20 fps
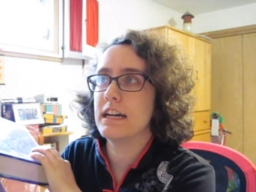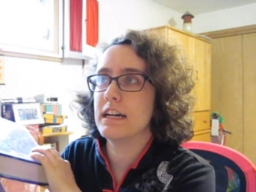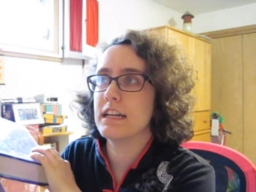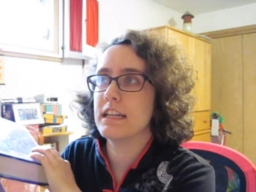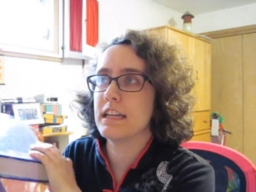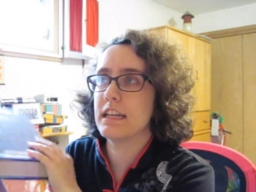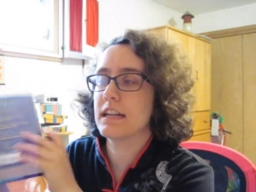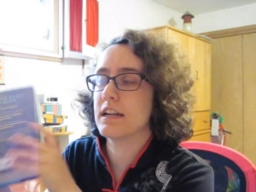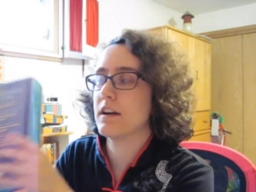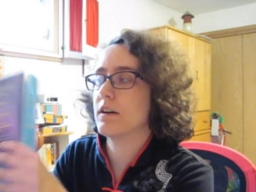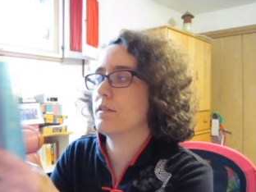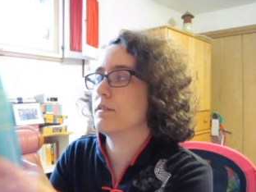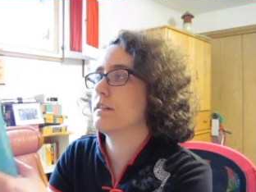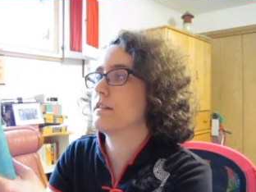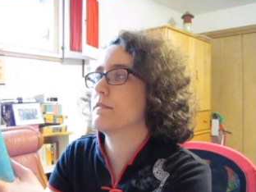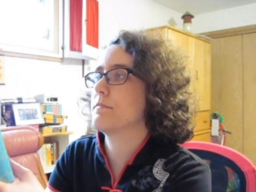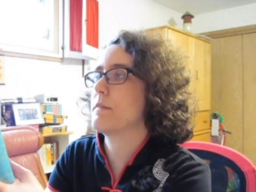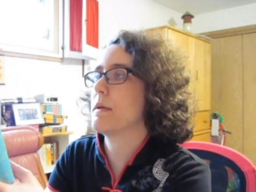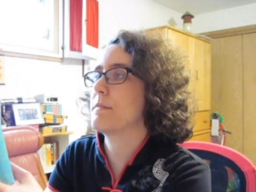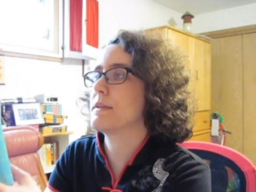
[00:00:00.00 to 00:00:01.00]
you know,
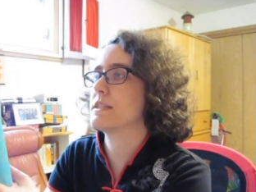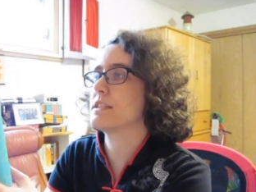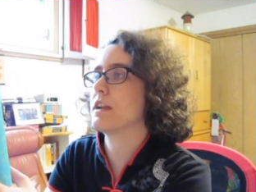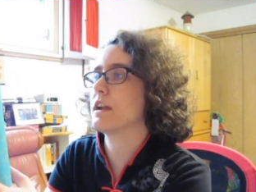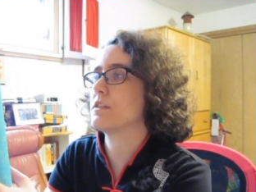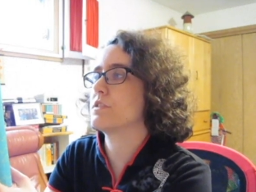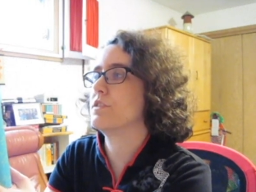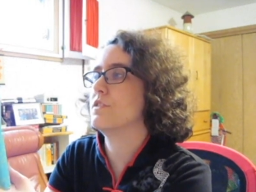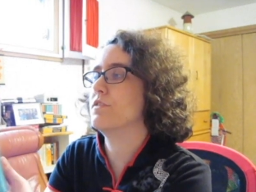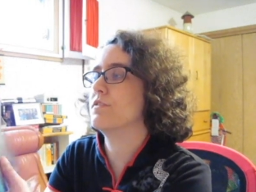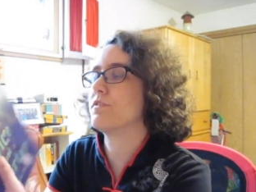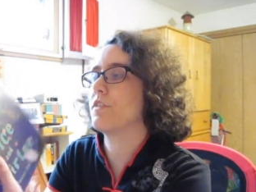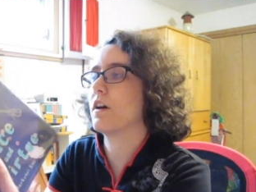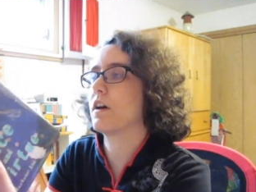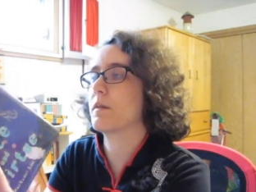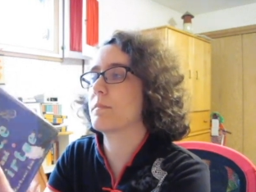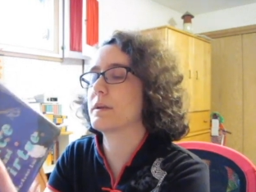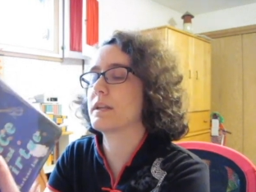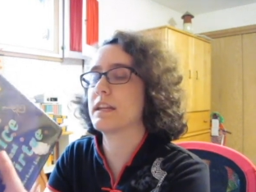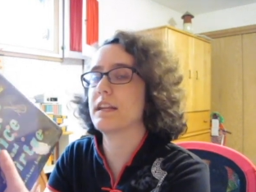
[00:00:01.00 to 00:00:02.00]
maybe it's not too
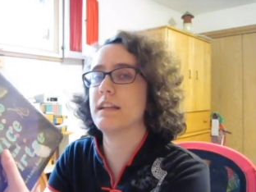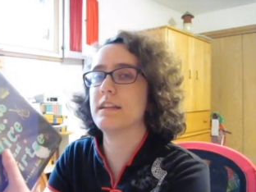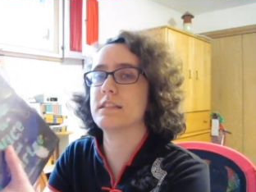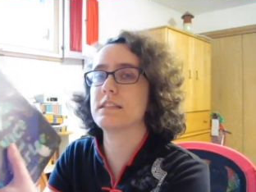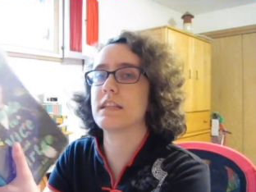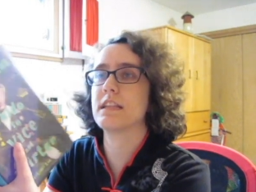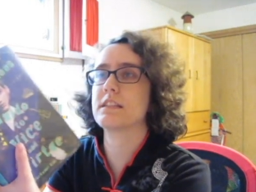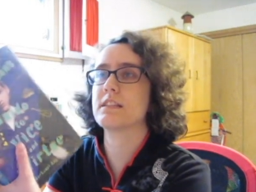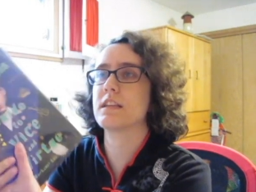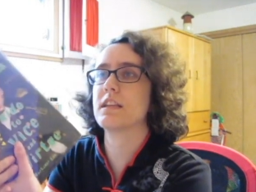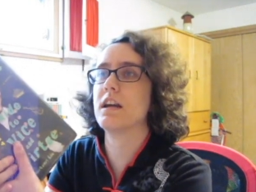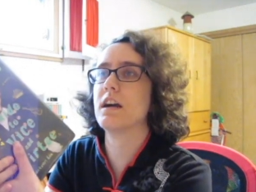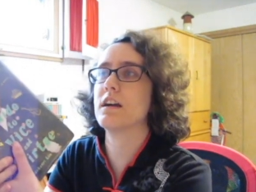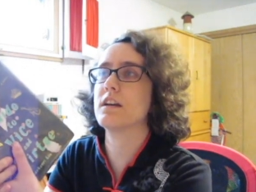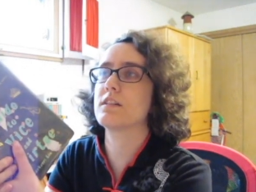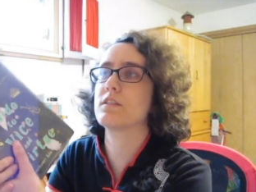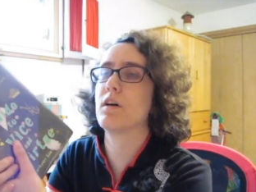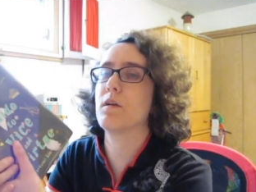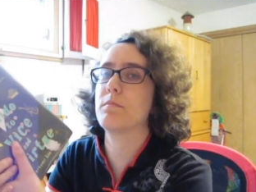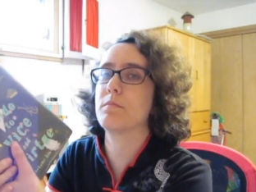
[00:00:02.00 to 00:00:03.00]
far, but it's a young
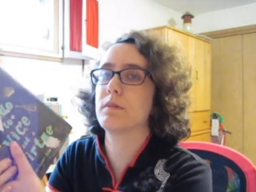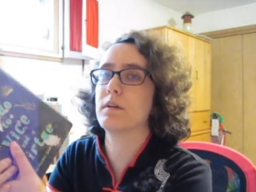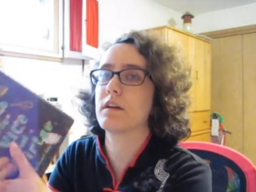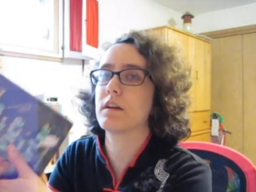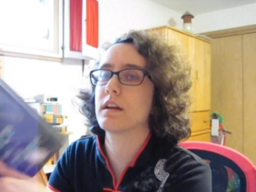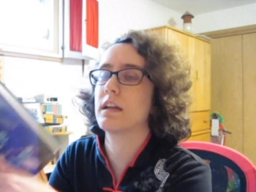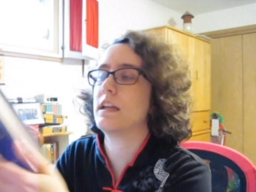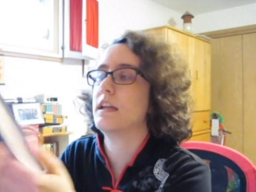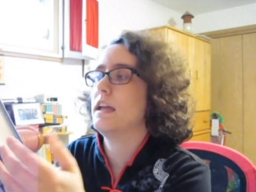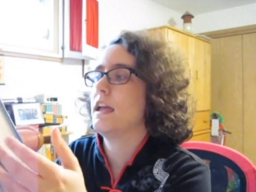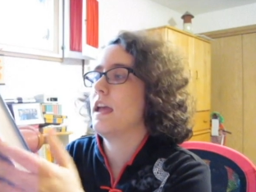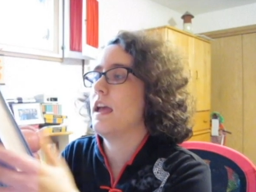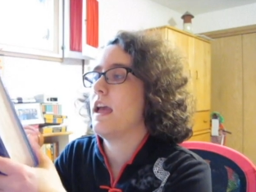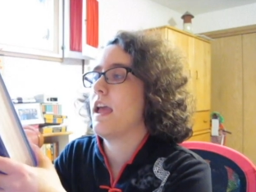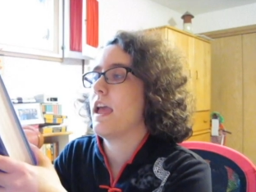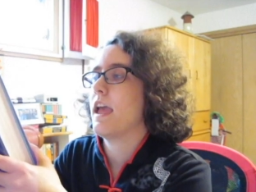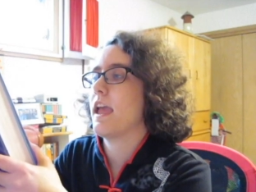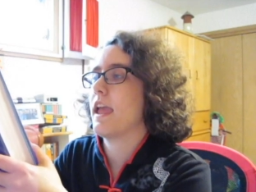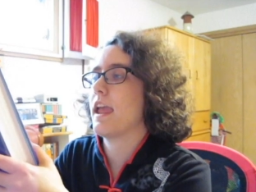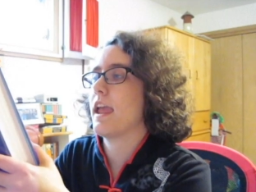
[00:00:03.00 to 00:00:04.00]
adult book,
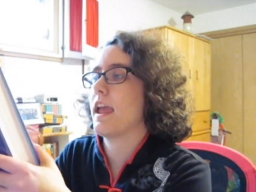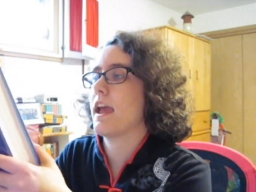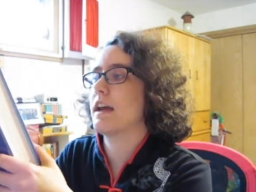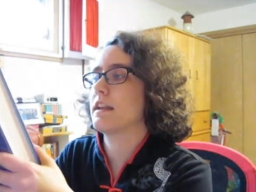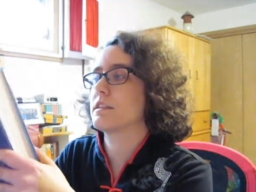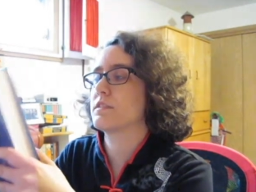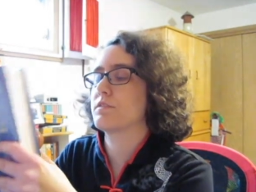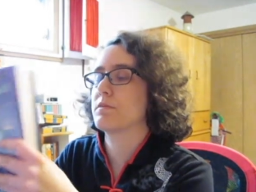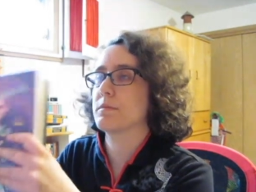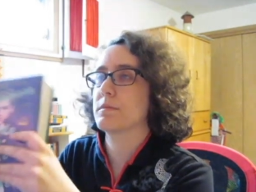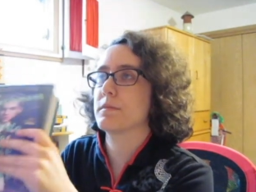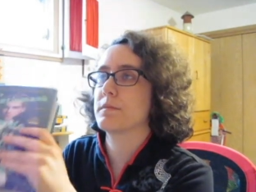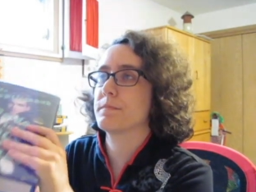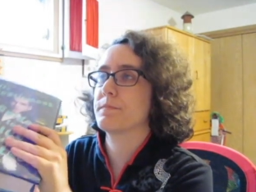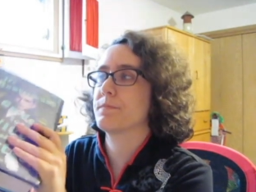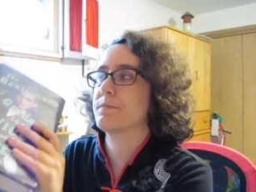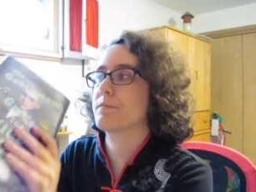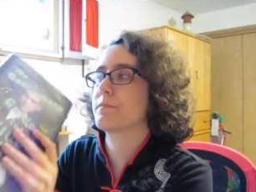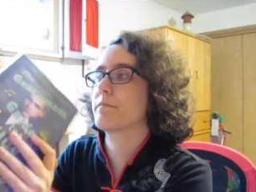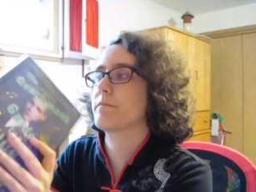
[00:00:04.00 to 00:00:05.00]
and it's
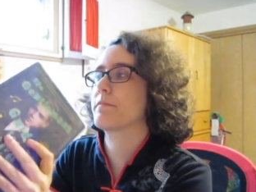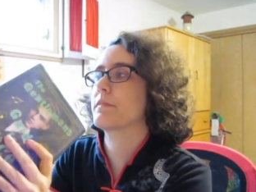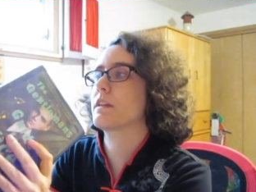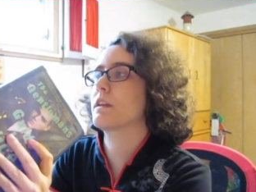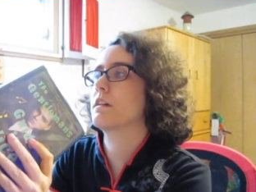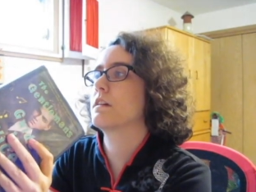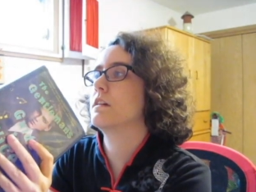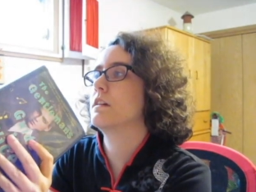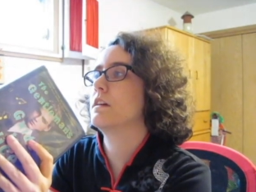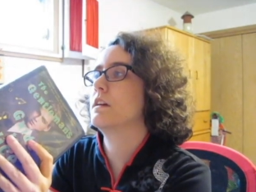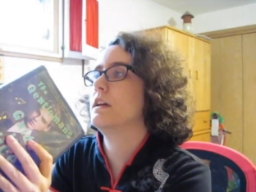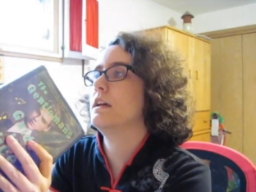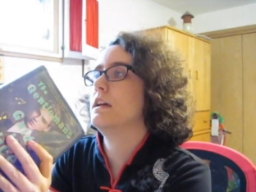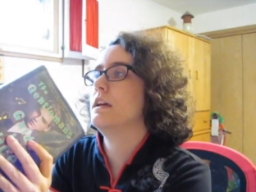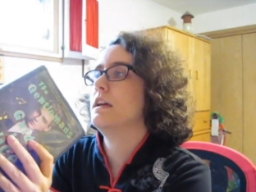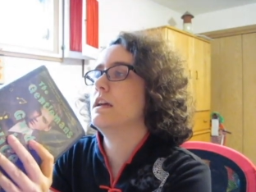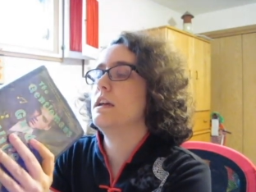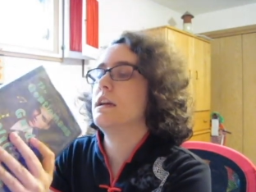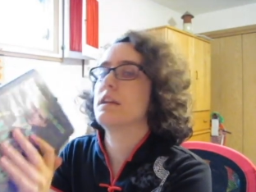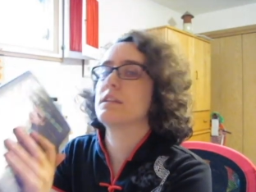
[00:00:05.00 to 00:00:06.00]
from,
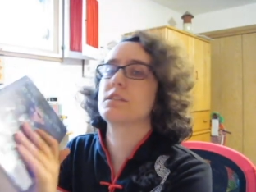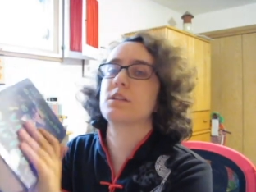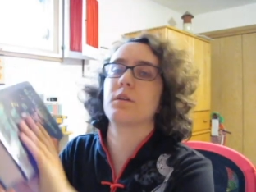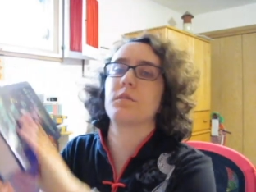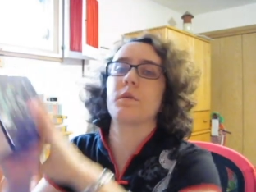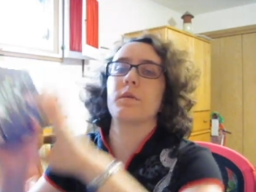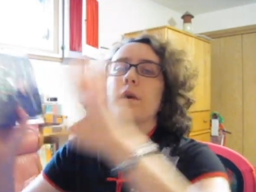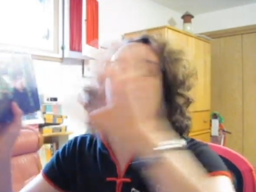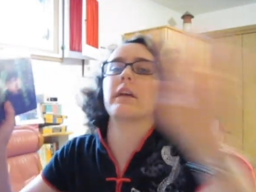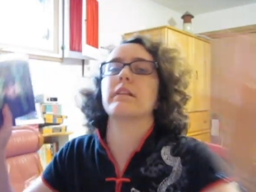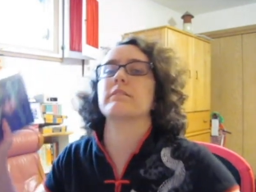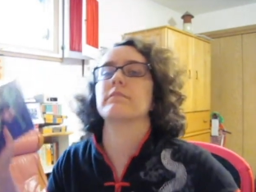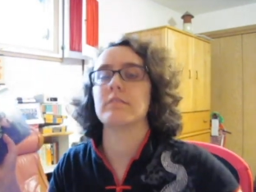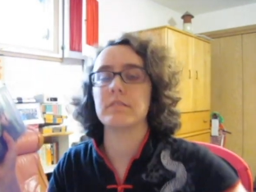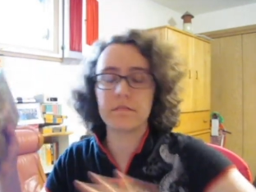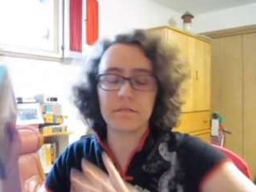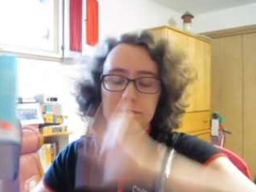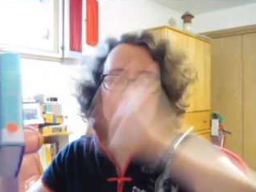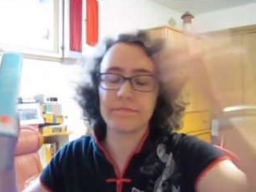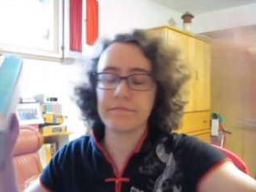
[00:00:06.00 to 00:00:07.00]
so okay,
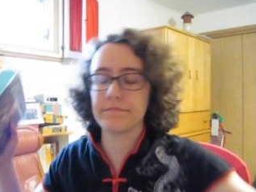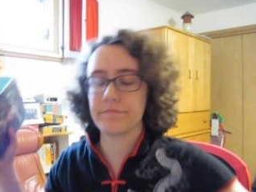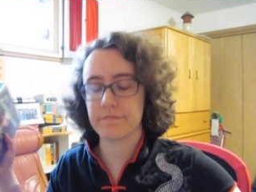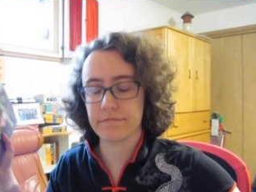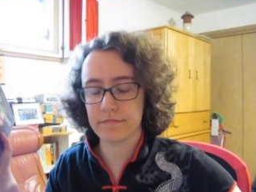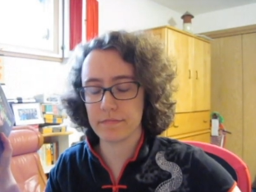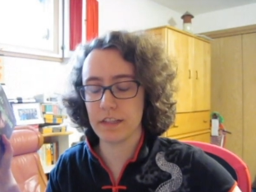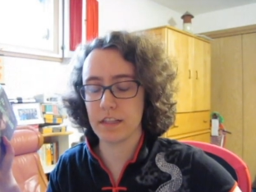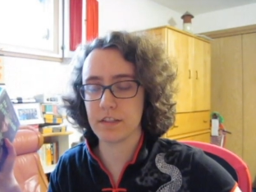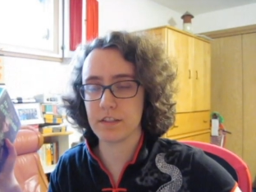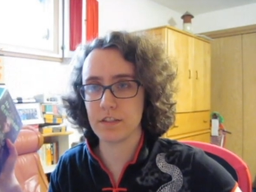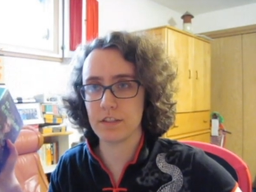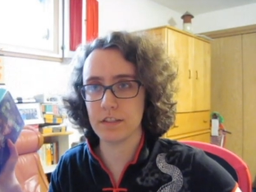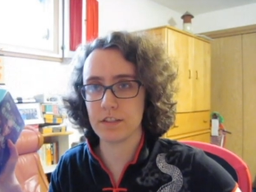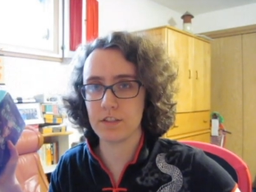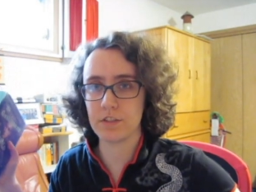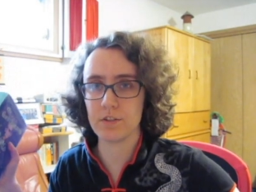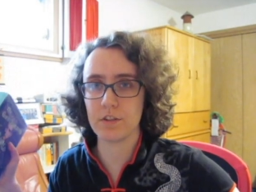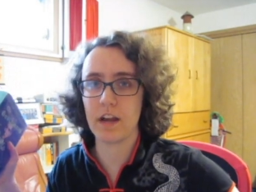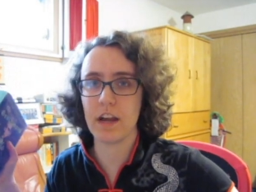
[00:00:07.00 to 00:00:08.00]

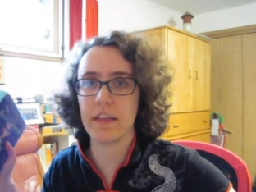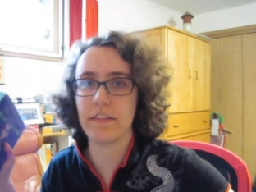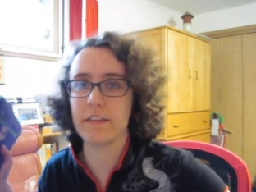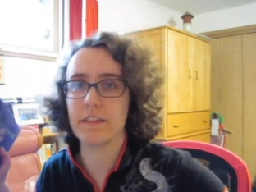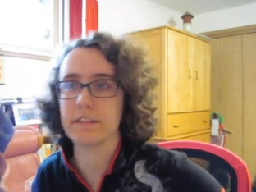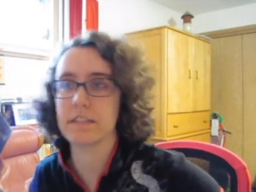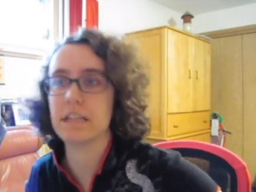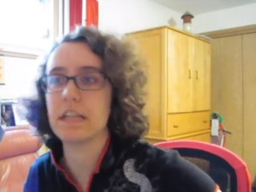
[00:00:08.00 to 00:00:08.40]
let's try this.